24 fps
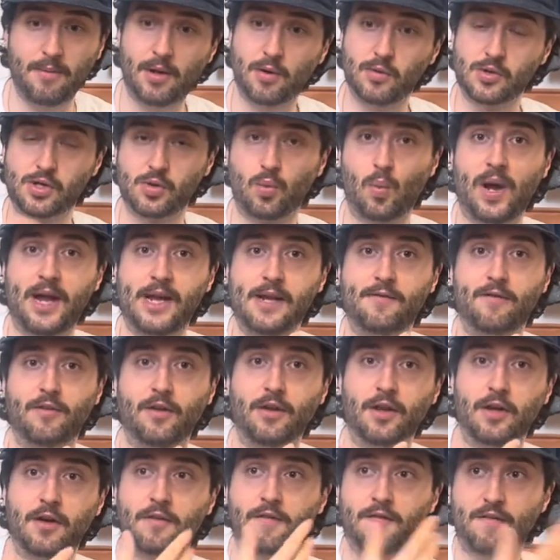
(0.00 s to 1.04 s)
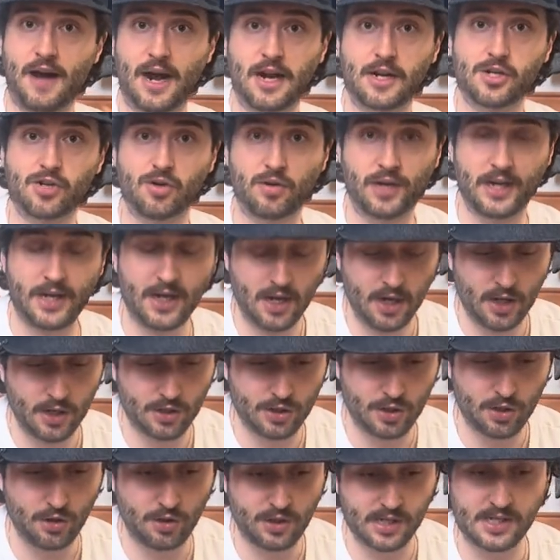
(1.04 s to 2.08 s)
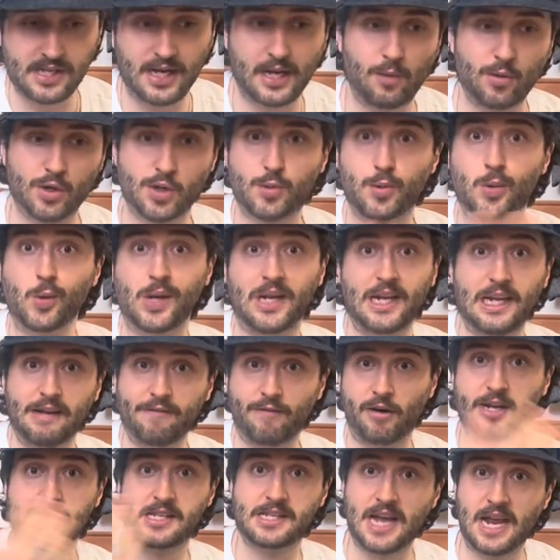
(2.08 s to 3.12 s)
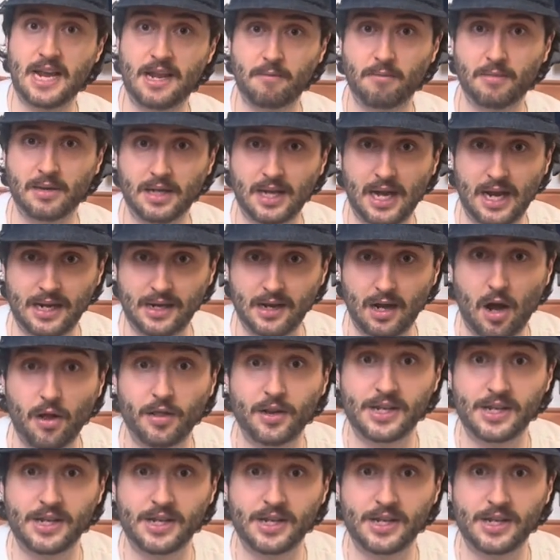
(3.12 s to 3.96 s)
It was a way for the factory to distinguish between Levi's denim and other